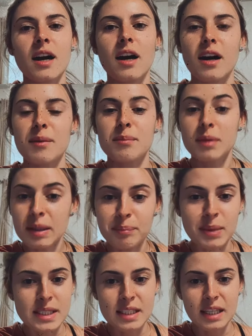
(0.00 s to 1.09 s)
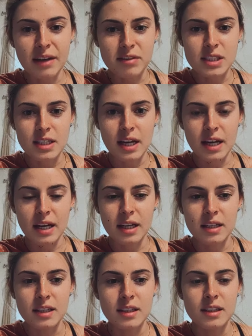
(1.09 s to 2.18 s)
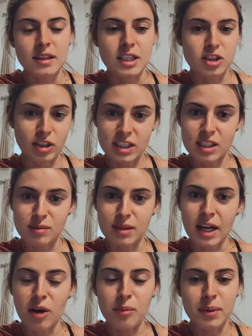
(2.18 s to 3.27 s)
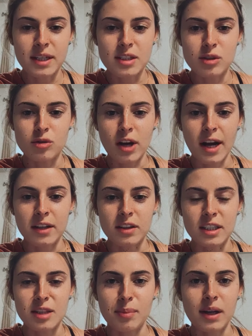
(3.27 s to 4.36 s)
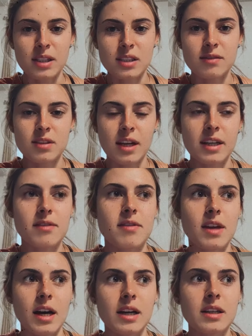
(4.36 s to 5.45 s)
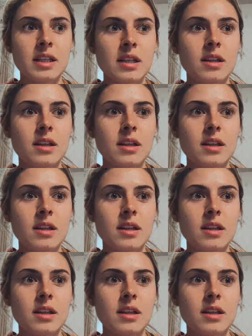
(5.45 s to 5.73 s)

Being busy every day, that stresses me out, but I do try to look at the positive side of that.